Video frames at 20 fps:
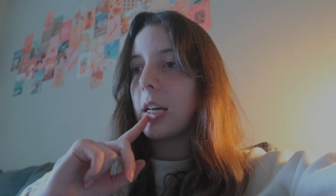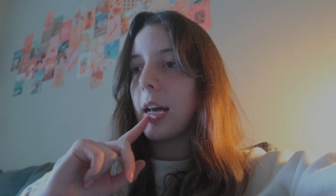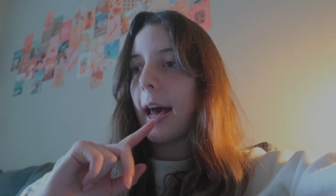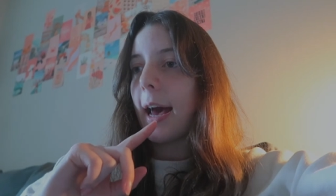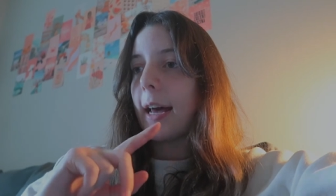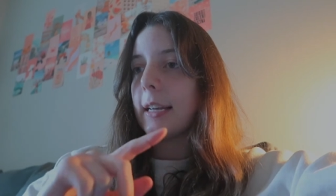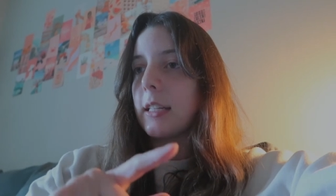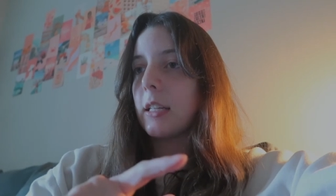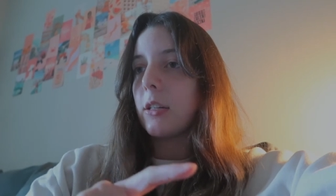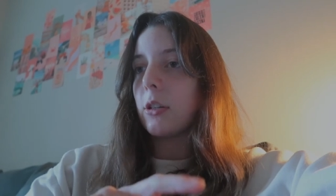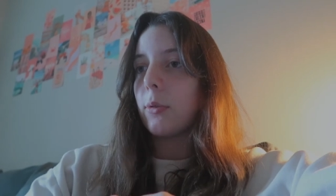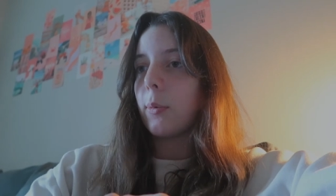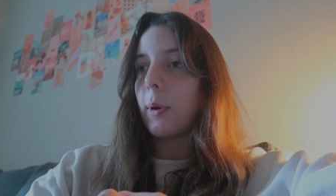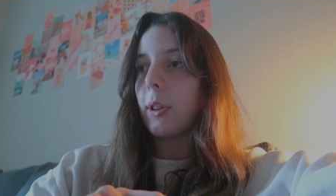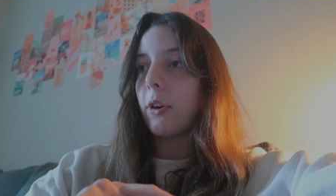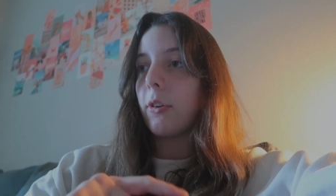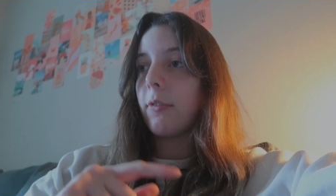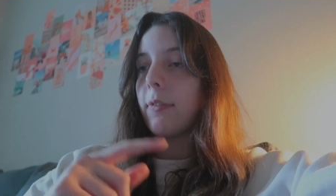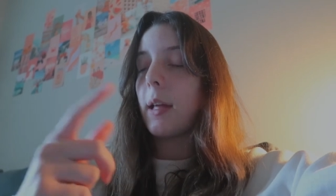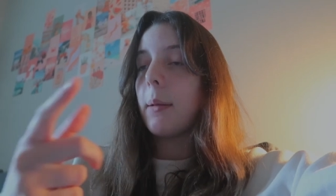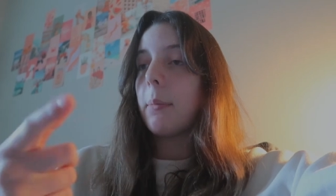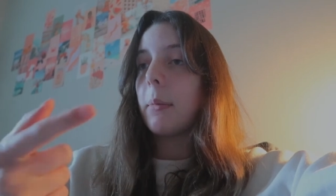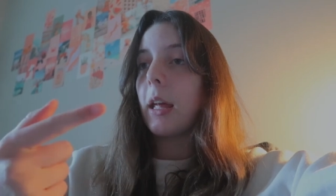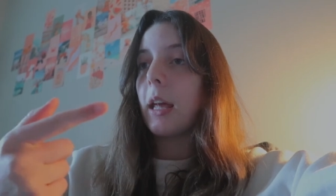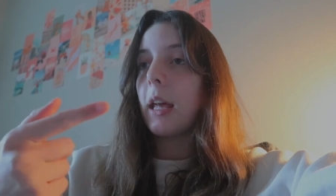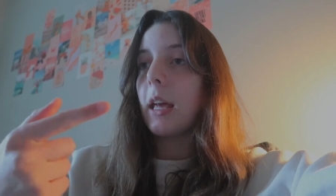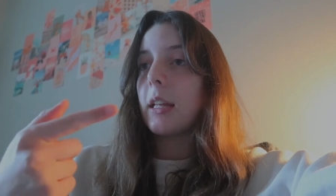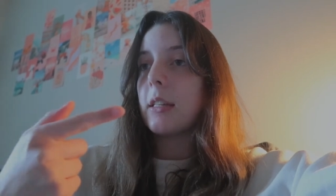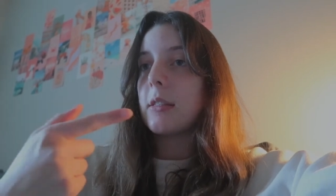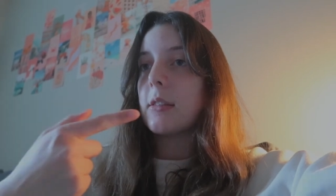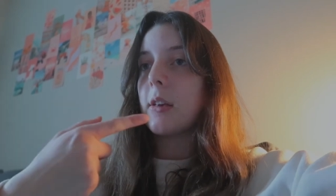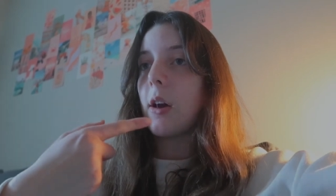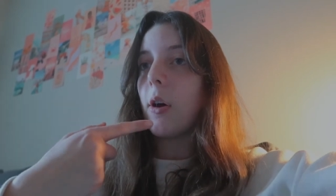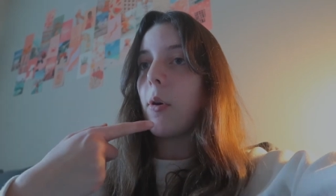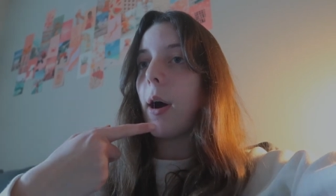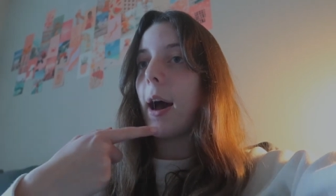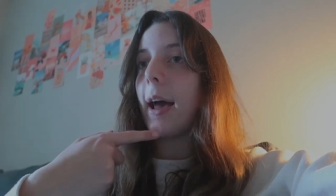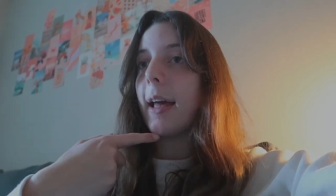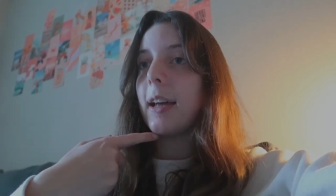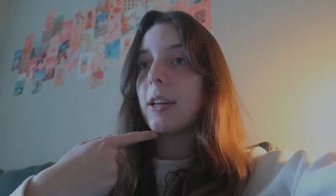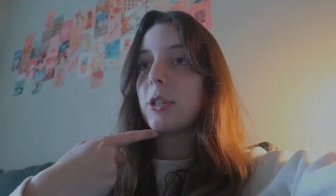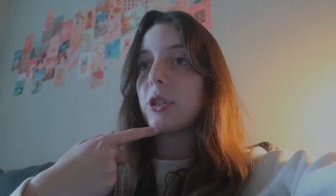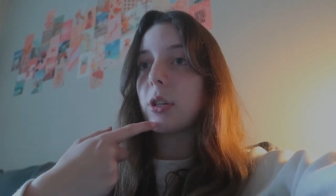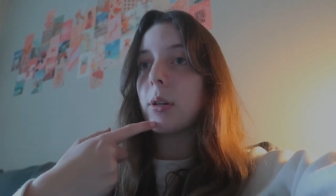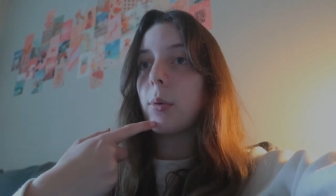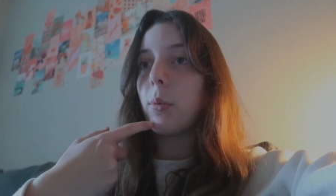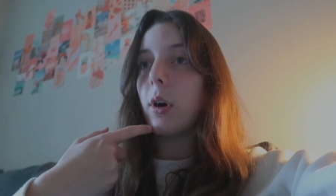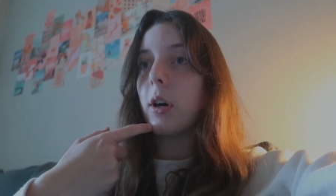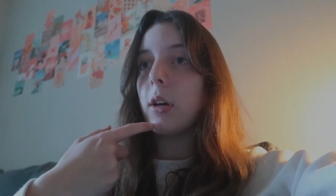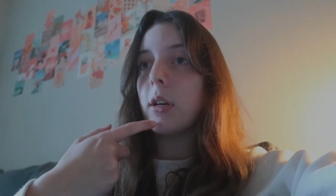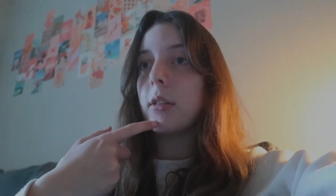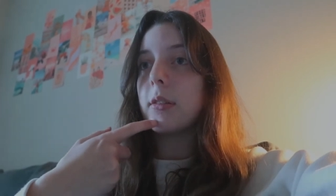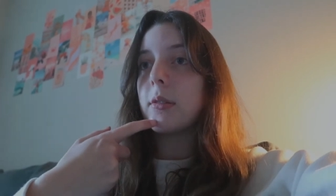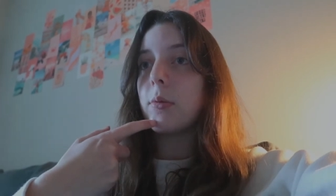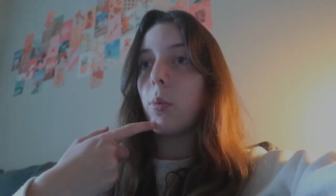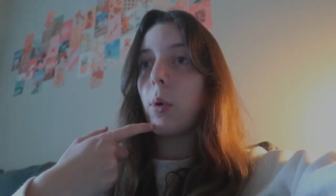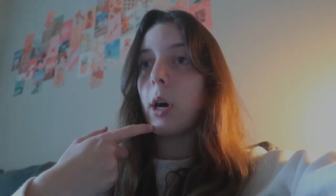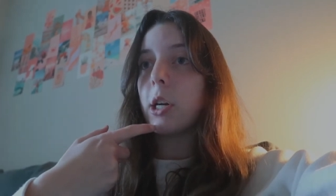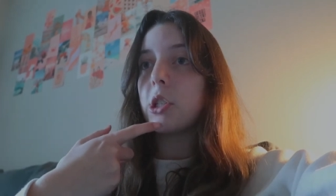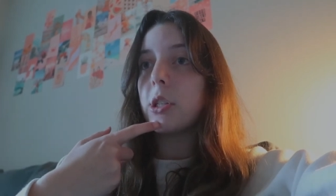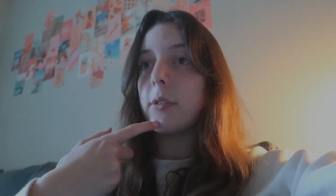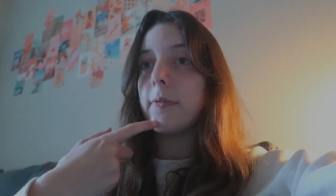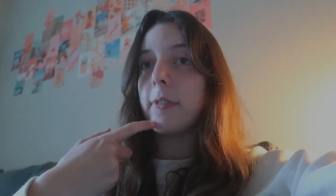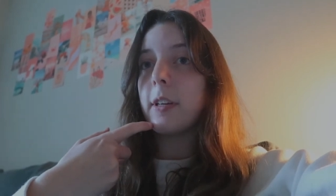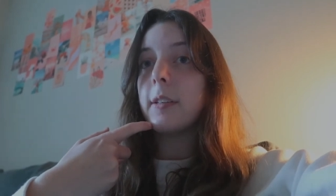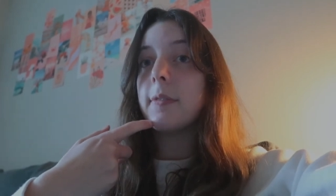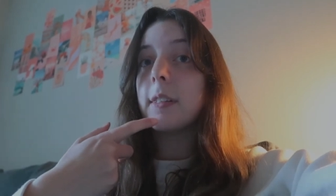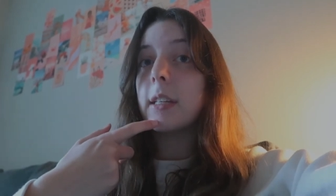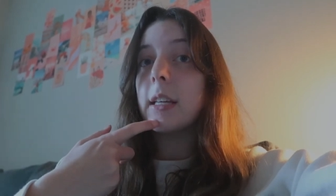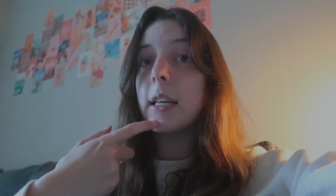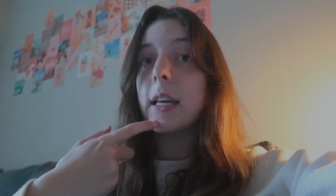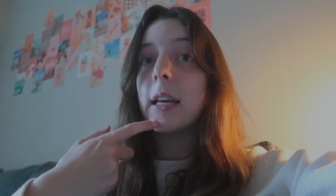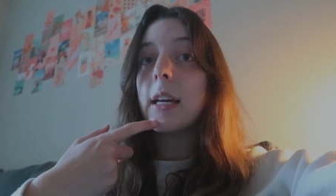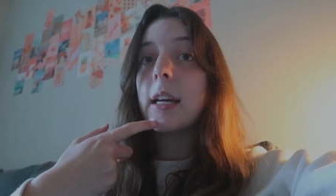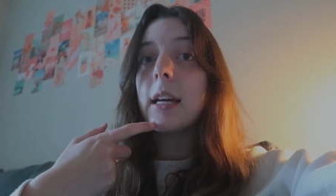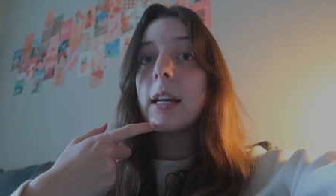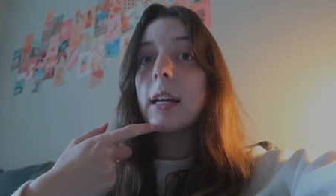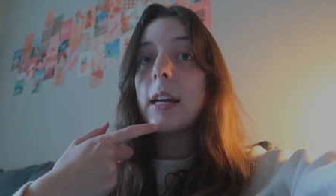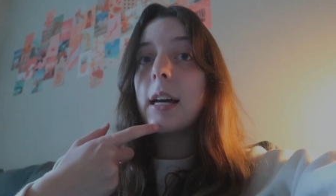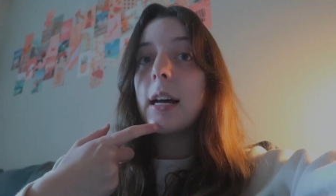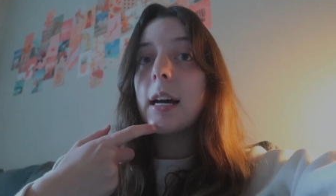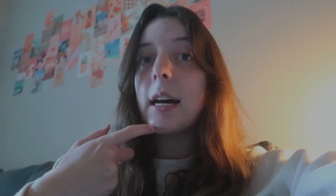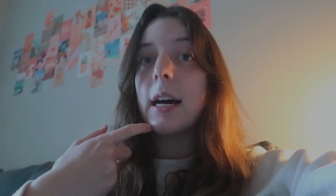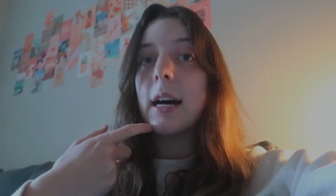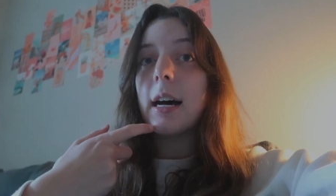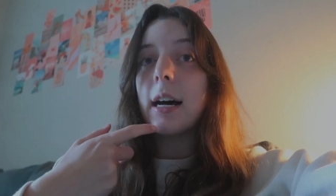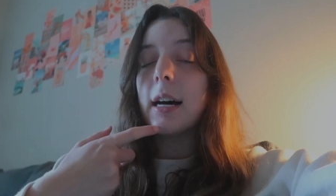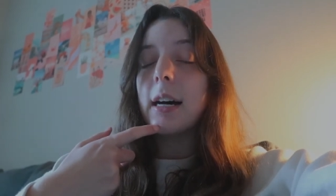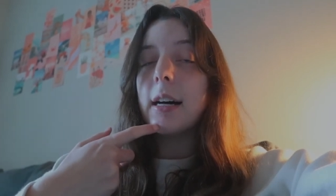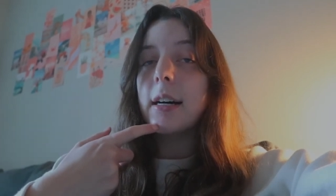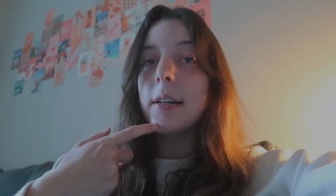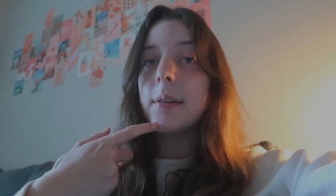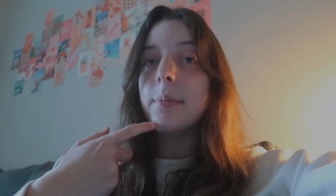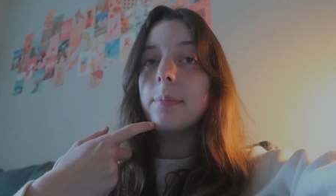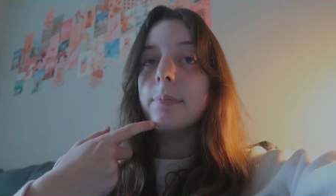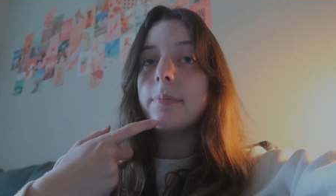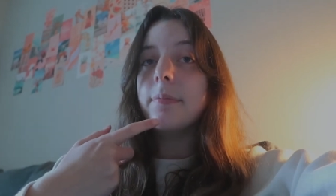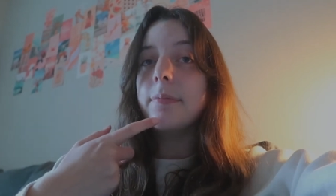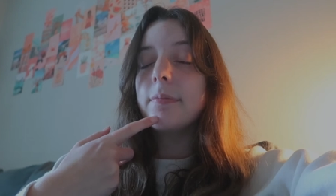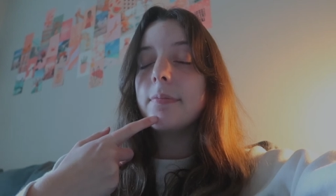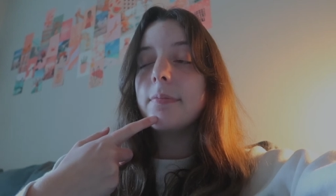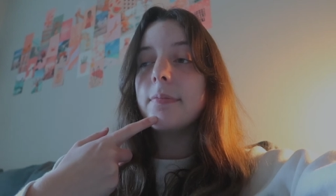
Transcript: had dinner with her family and so I actually was watching 50 um